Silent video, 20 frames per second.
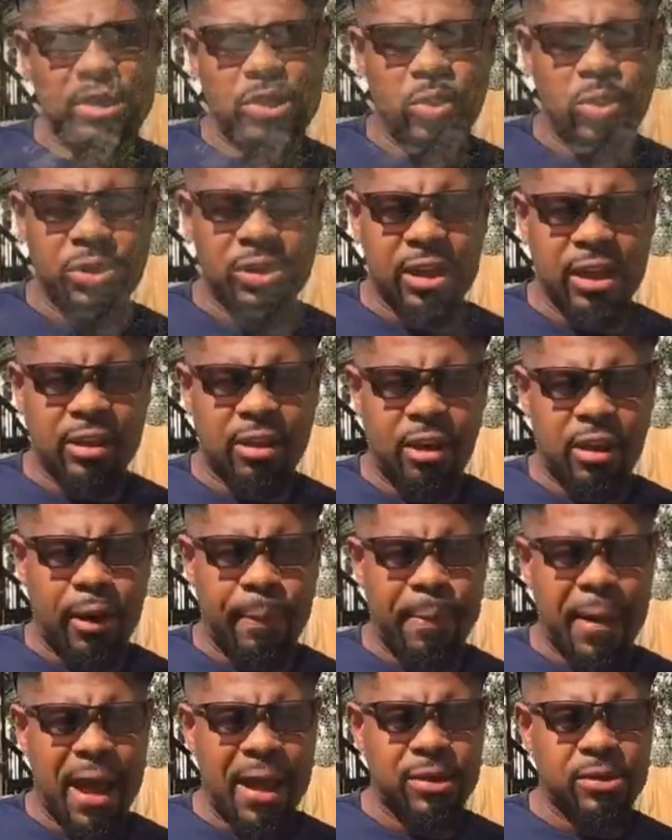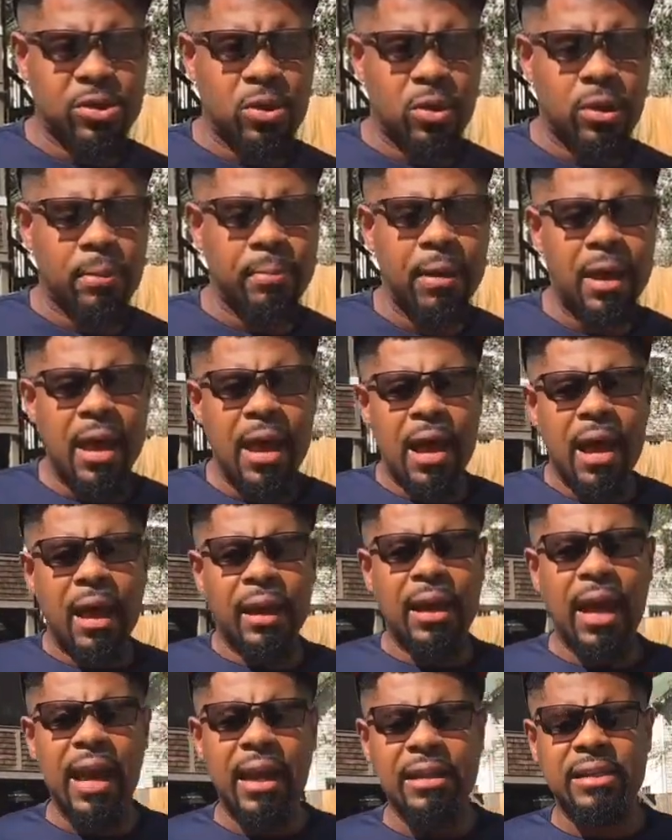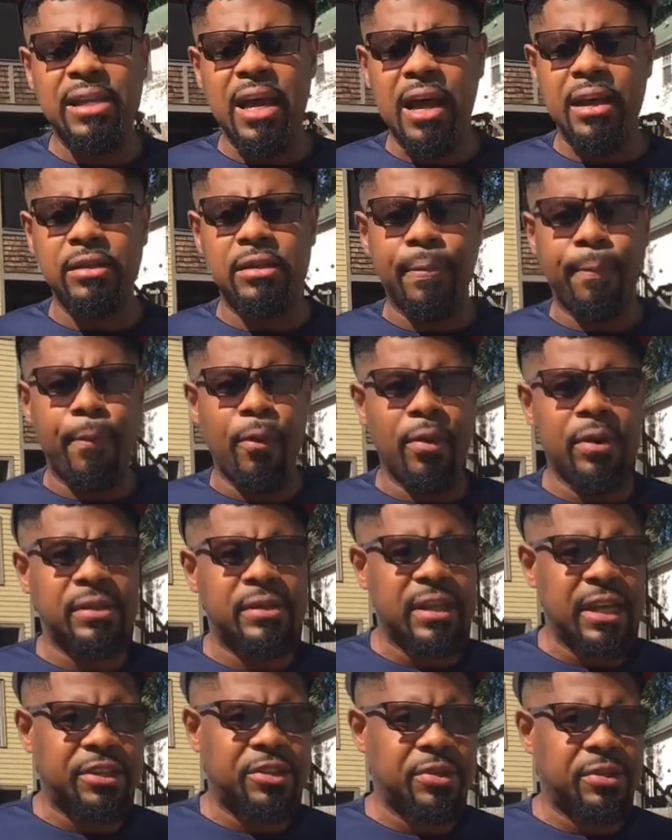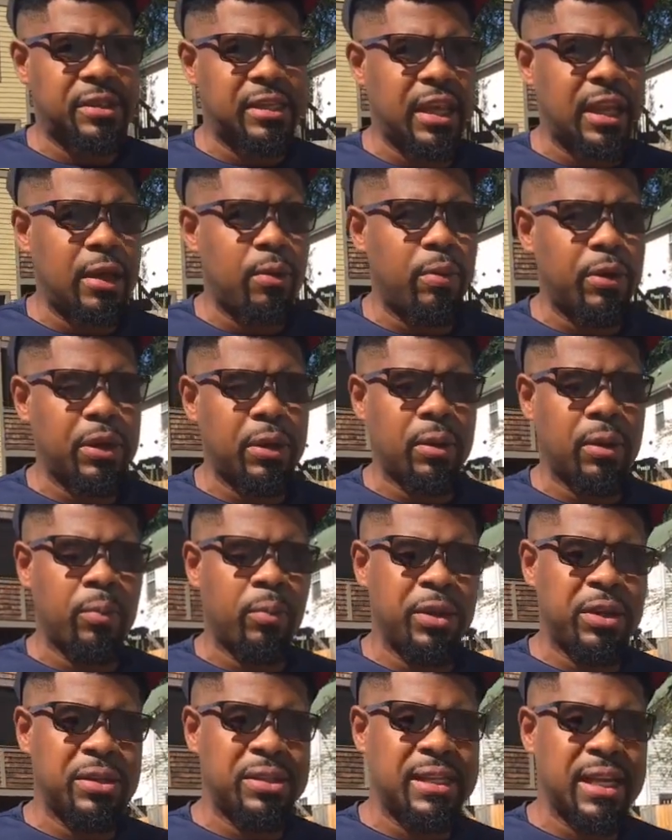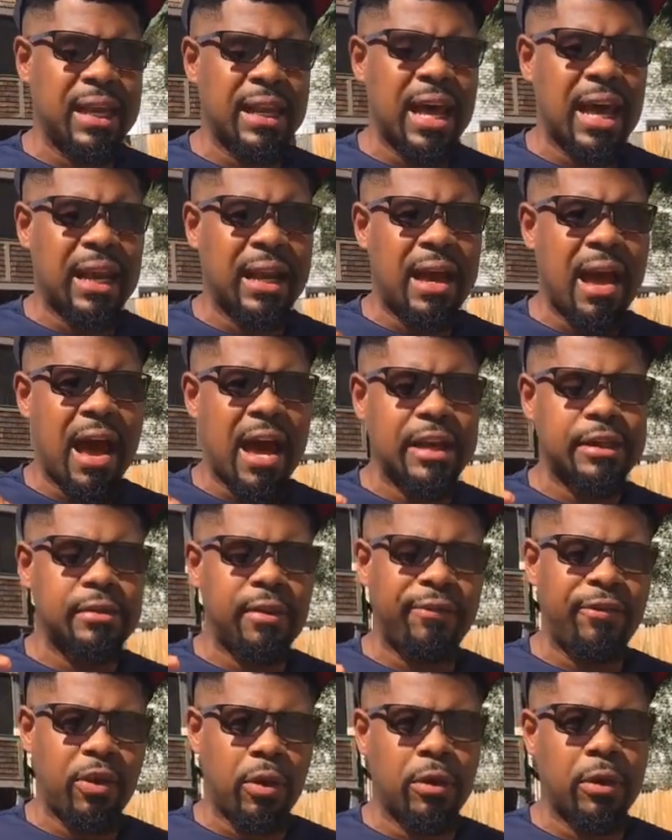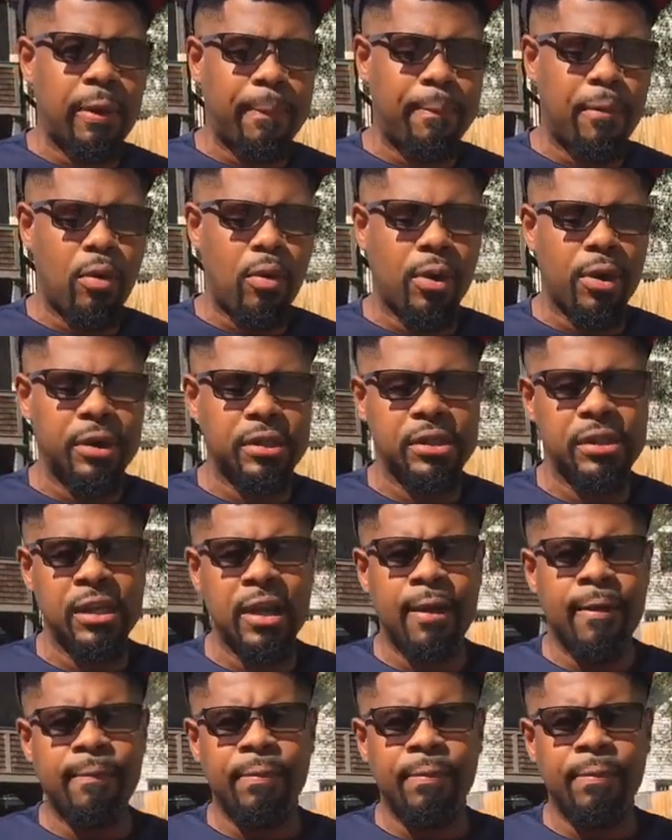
230 pounds on them? A lot of times the boards that you see, when you see a lot of guys reviewing the boards,